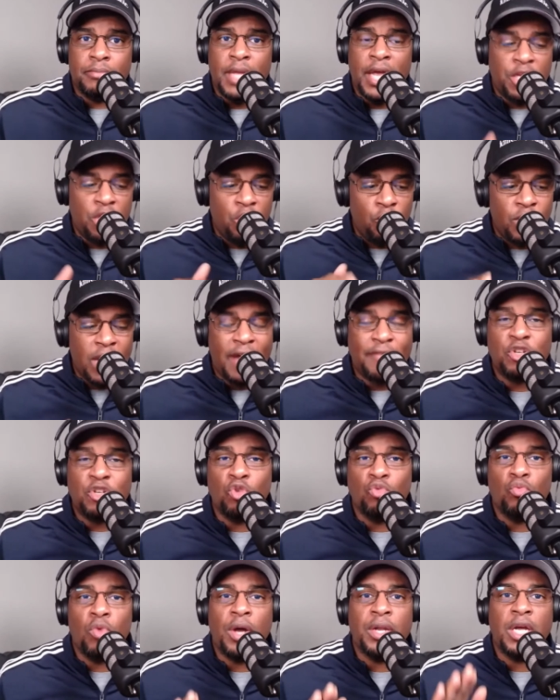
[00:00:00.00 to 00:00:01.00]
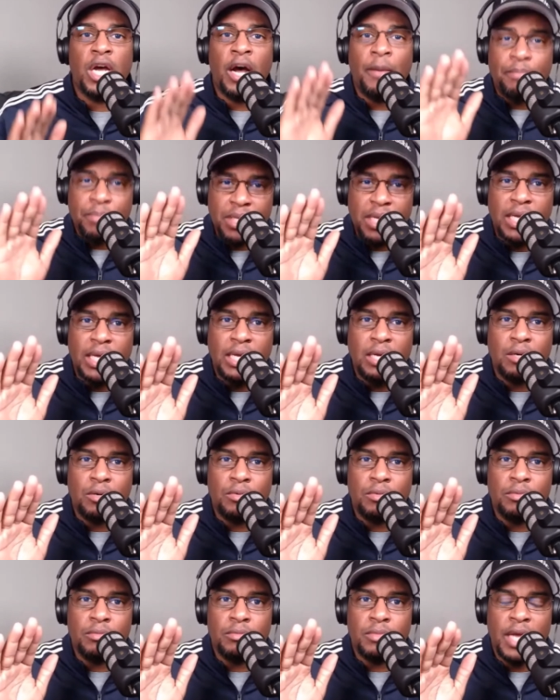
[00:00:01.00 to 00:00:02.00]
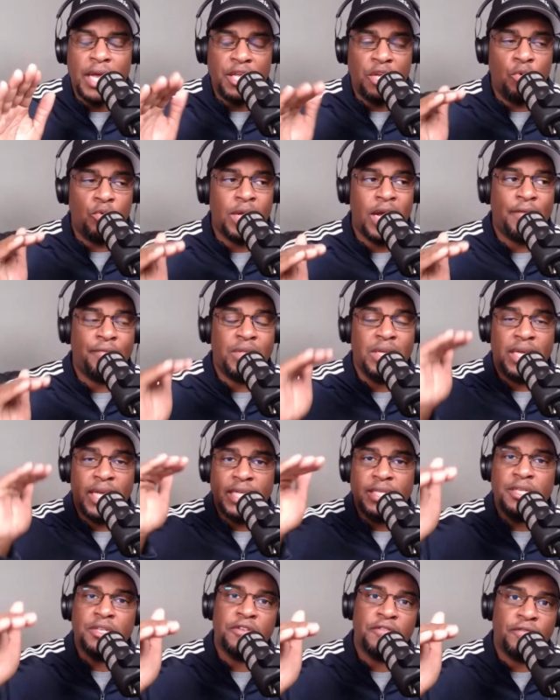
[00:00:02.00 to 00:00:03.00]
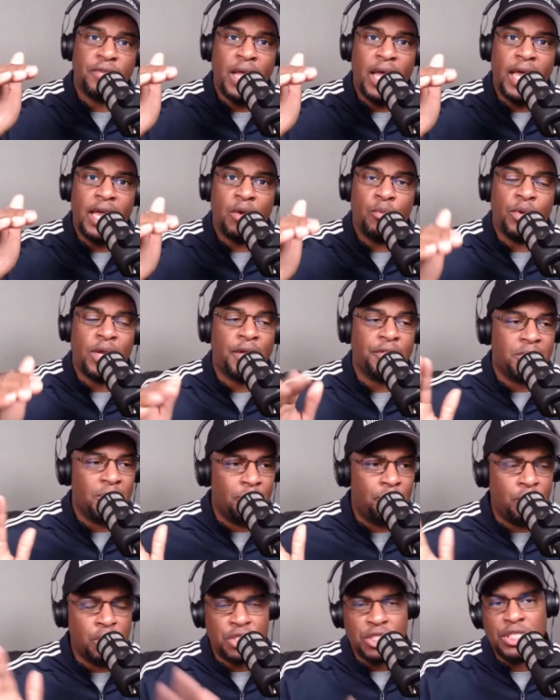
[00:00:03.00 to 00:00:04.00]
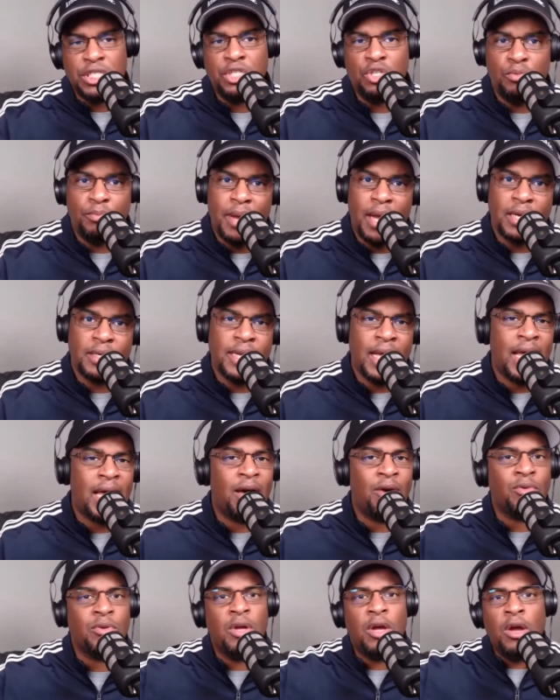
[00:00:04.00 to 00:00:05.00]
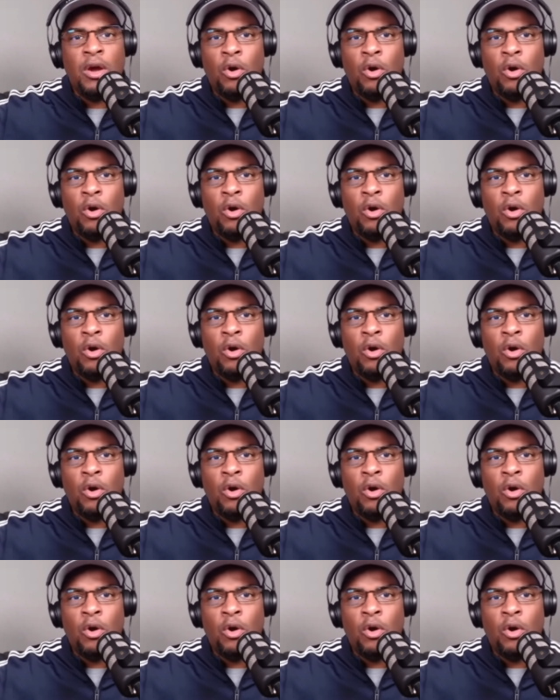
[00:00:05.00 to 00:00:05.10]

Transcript: and you would have to run up the hill and you would have to get to the flag without them pushing you back down